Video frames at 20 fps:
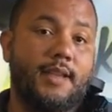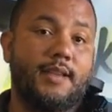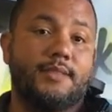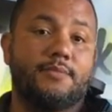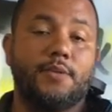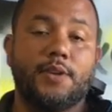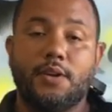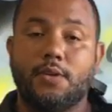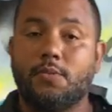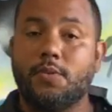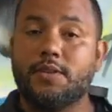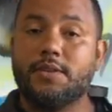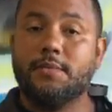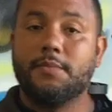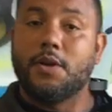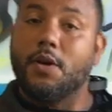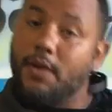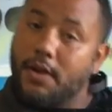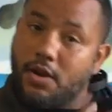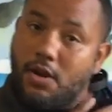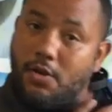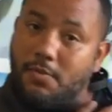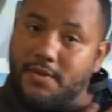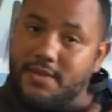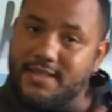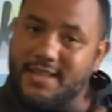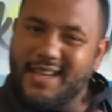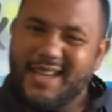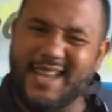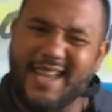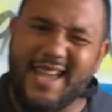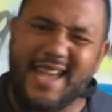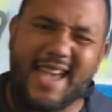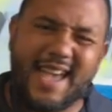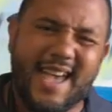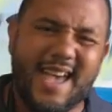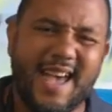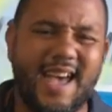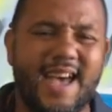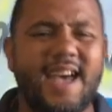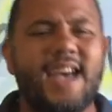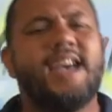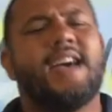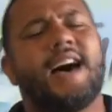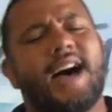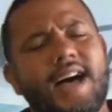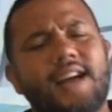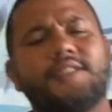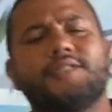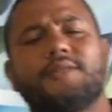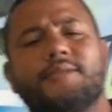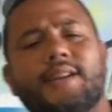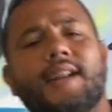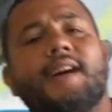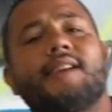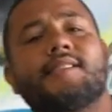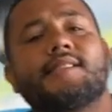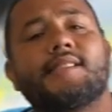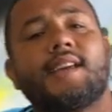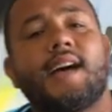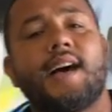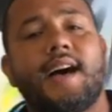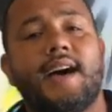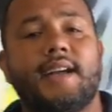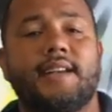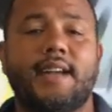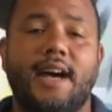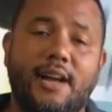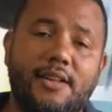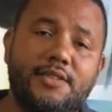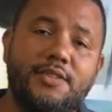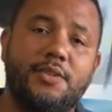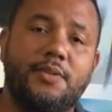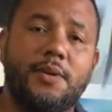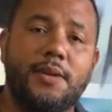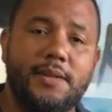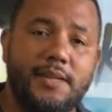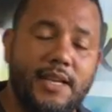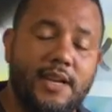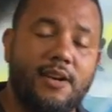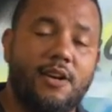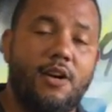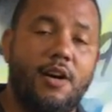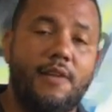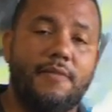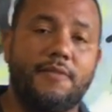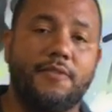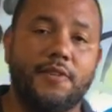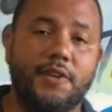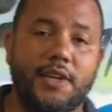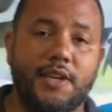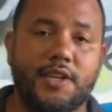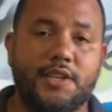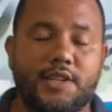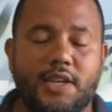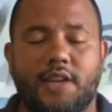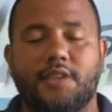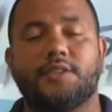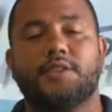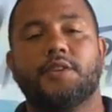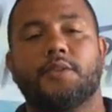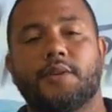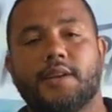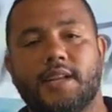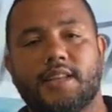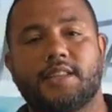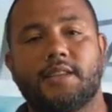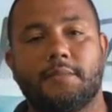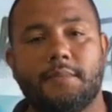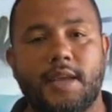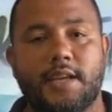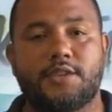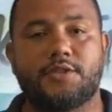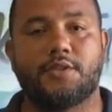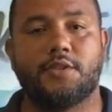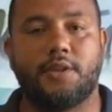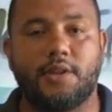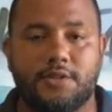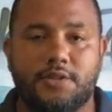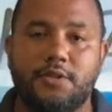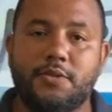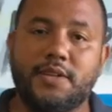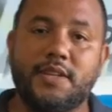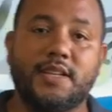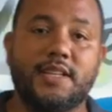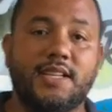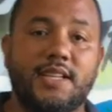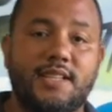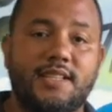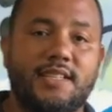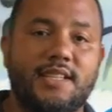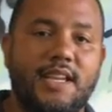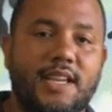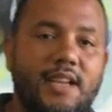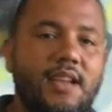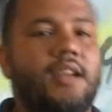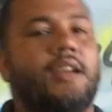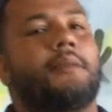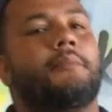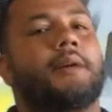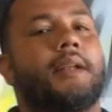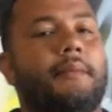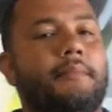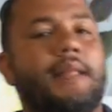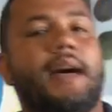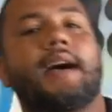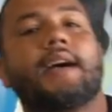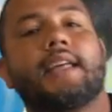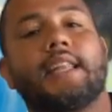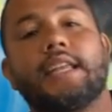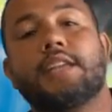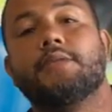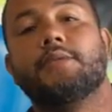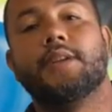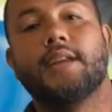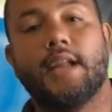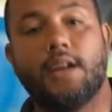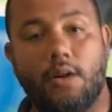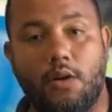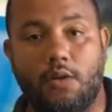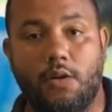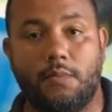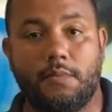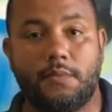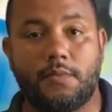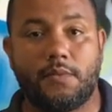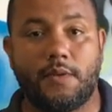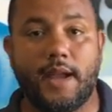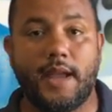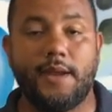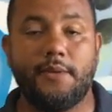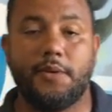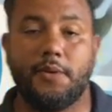Because we don't want them going home and saying, I'll do it outside, I'll do it near off leash, I'll do it at the metro, I'll do it in DC, but I'm not gonna do it at home, right?